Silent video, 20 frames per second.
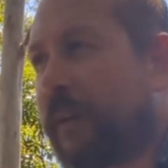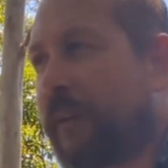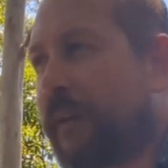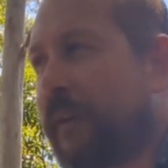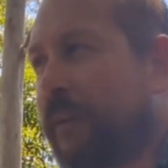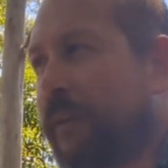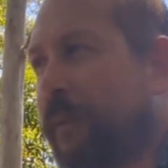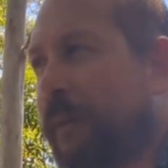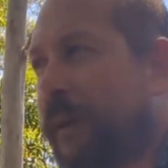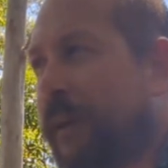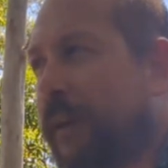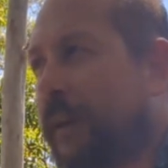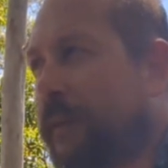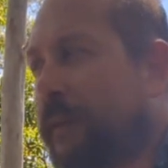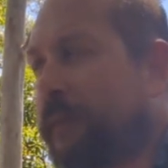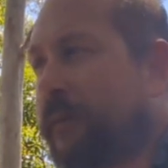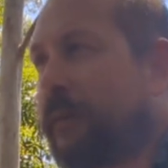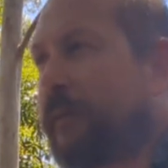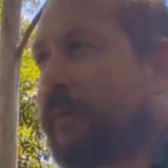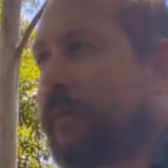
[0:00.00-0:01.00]
think it's about
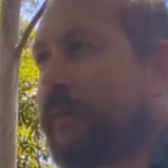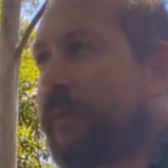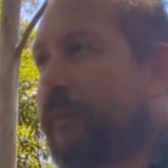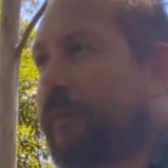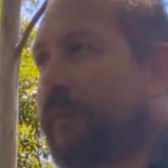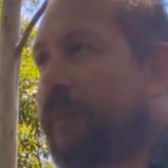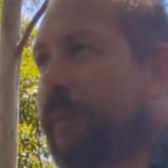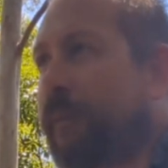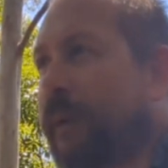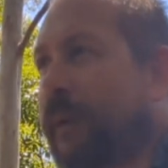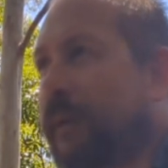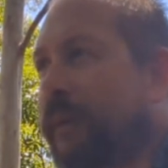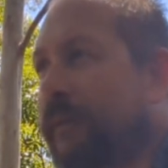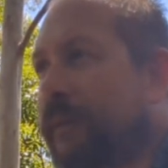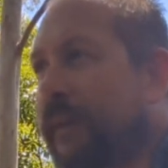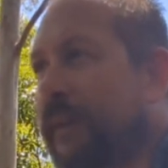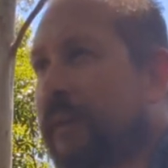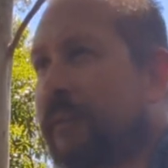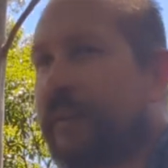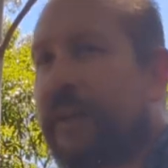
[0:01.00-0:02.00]
150 meters
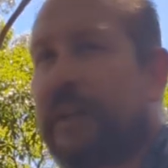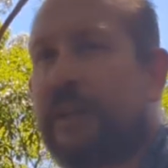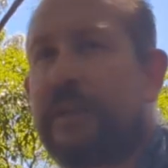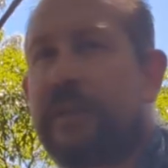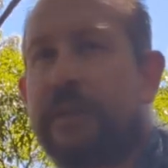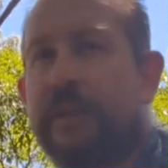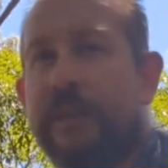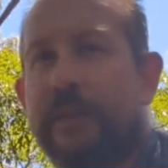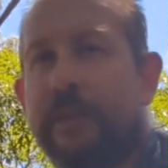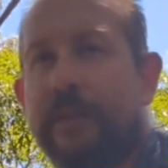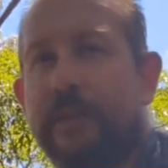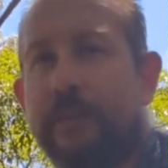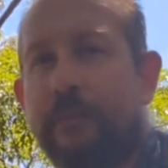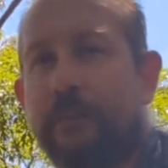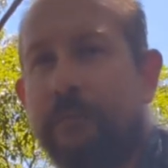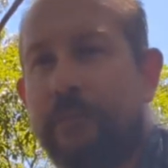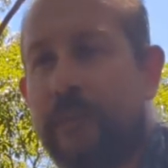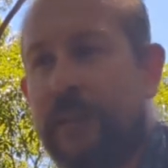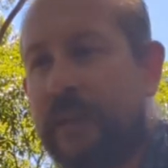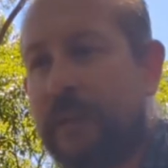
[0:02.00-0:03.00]
elevation
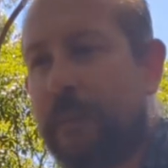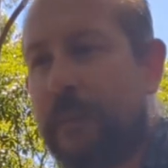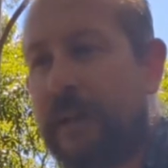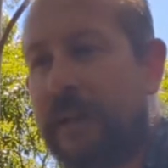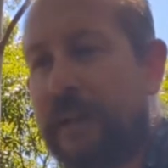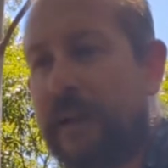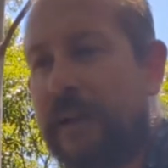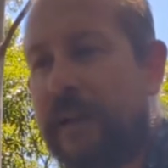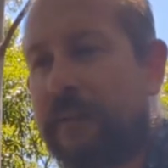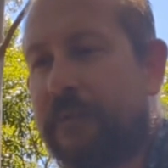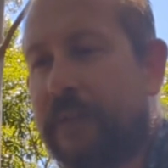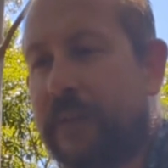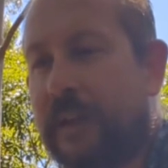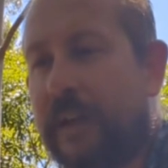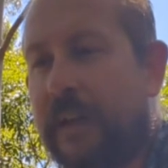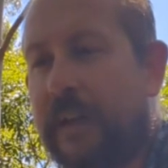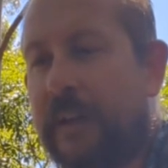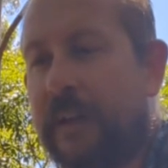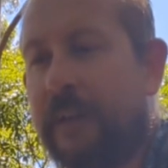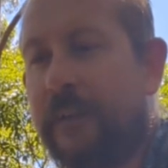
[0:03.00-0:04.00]
in about half a
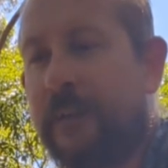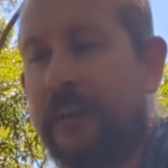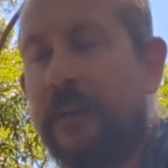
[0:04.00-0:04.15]
k.